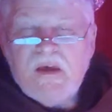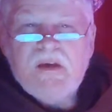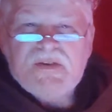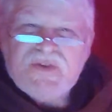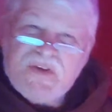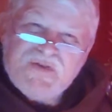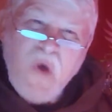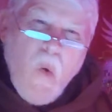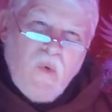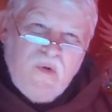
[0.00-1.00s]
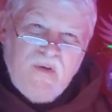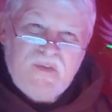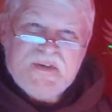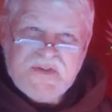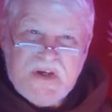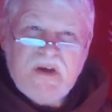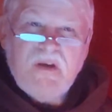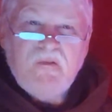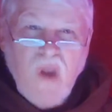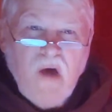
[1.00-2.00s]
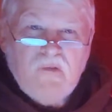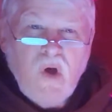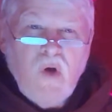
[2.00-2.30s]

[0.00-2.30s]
he is the sower of the seed of love